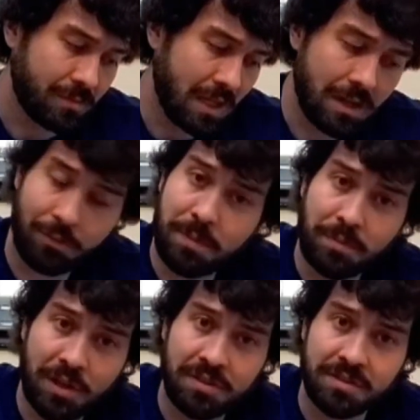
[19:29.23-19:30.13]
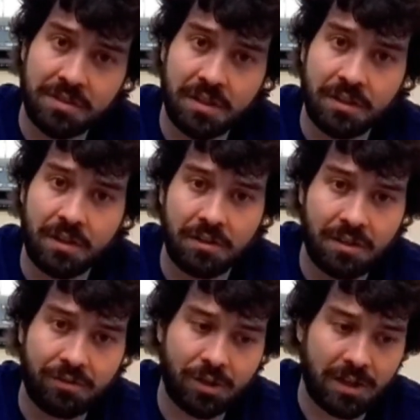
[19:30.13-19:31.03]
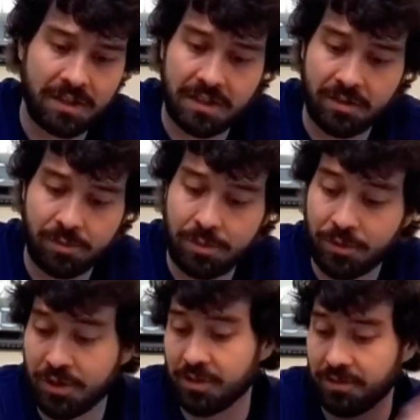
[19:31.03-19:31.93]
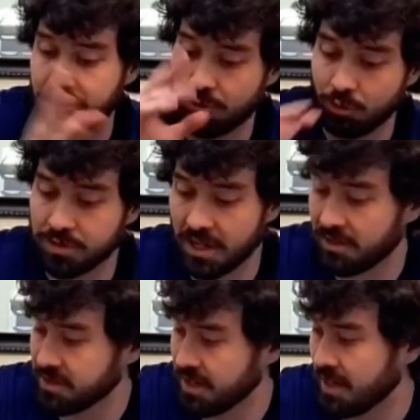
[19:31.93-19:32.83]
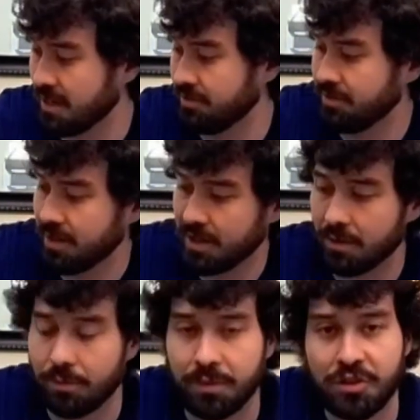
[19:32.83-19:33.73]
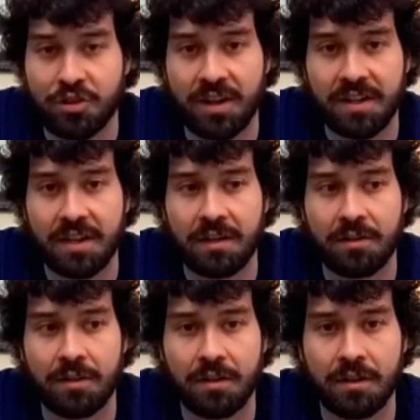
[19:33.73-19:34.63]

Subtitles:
I'm going to be playing this thing on a level hike, and I'm going to be playing all these cool titles I have, and I'm going to be trying out.